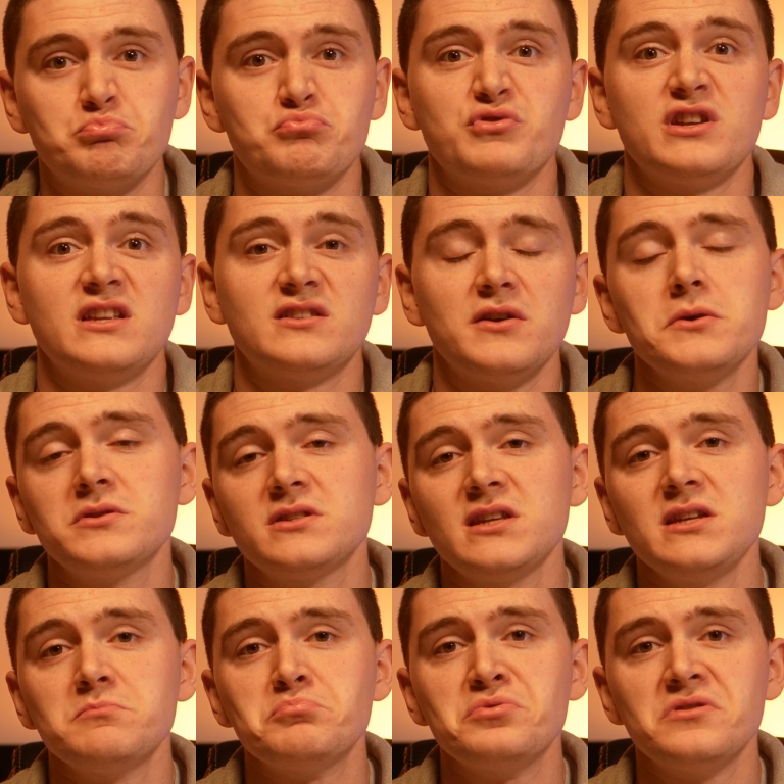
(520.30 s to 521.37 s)
Pretty
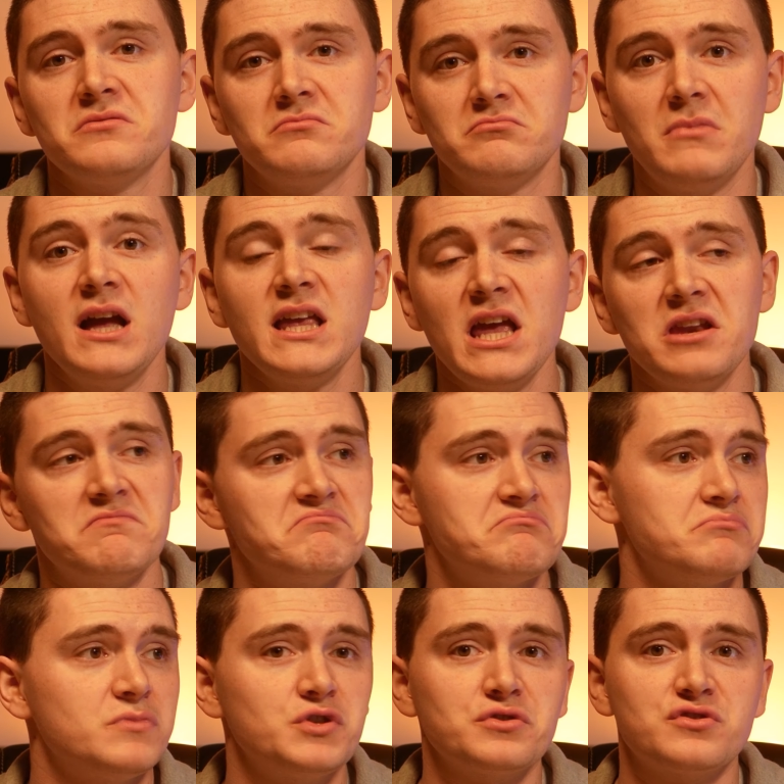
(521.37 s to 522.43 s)
toasty, but again,
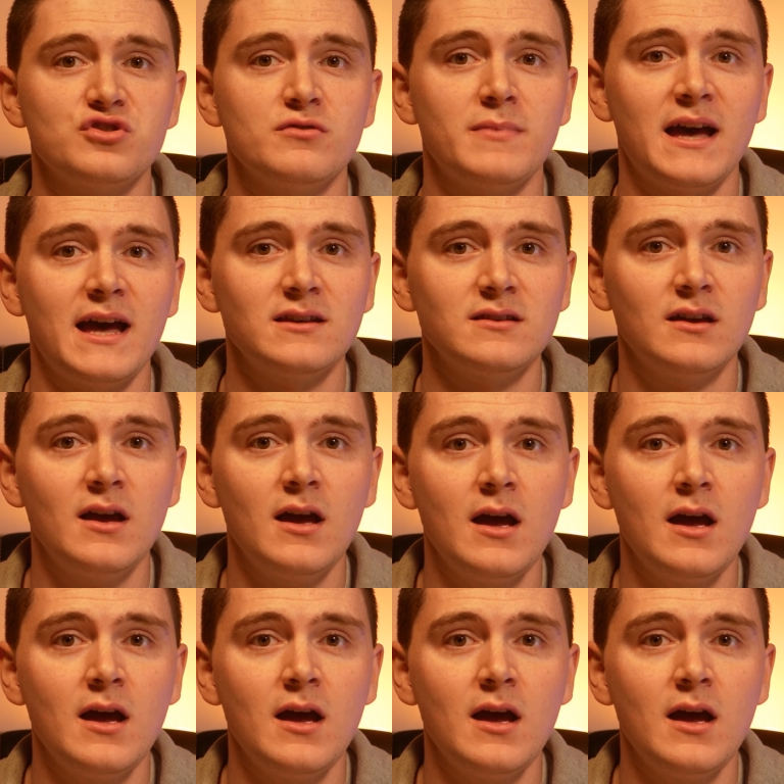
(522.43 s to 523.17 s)
not too bad.